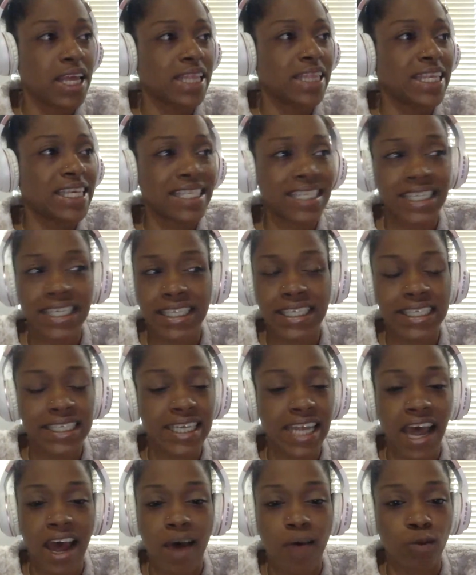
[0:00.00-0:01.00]
This is
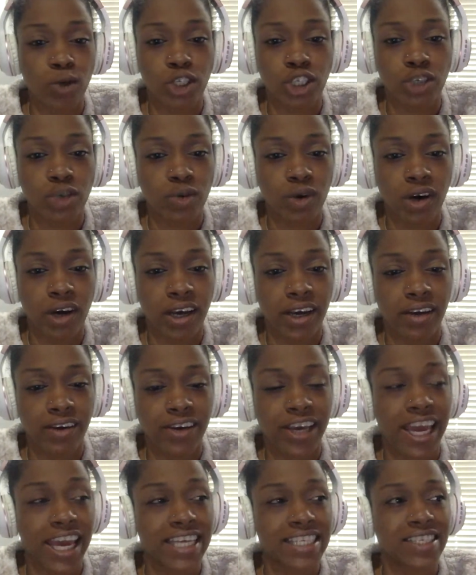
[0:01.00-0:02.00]
not what you want, okay?